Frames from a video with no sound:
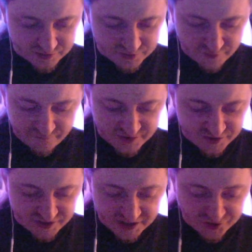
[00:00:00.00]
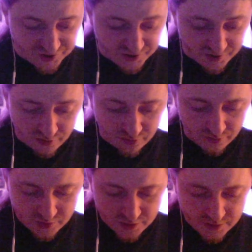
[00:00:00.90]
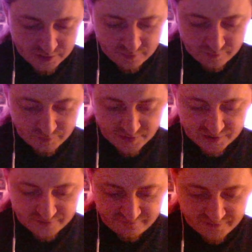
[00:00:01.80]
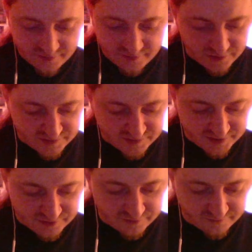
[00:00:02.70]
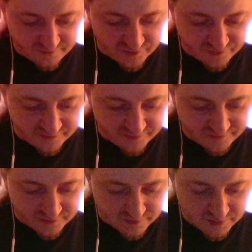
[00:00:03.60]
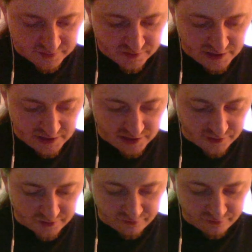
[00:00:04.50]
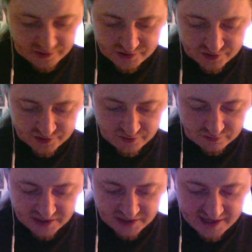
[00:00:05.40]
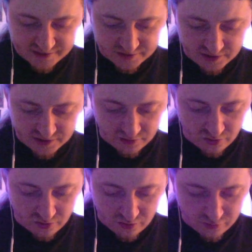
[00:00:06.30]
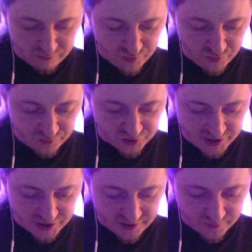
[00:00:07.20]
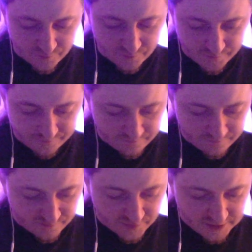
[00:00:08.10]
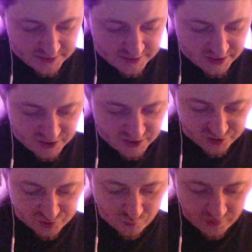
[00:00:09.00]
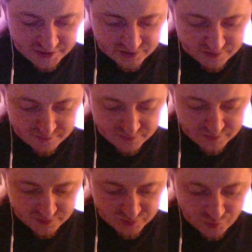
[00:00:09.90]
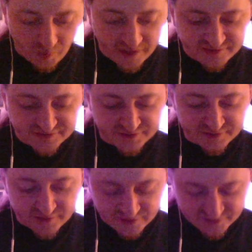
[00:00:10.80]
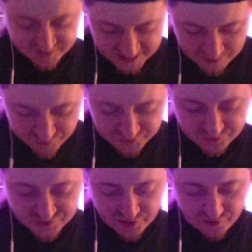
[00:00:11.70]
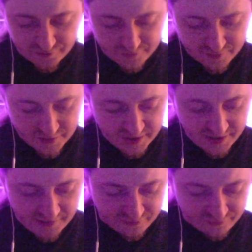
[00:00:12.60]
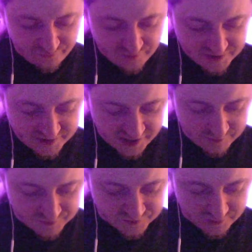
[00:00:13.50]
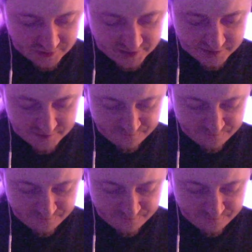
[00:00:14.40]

no vegetation at all, but in the very center of the drift, a dark gray stone cast a long moon shadow. It was twice Sabriel's girth and 3 times her height,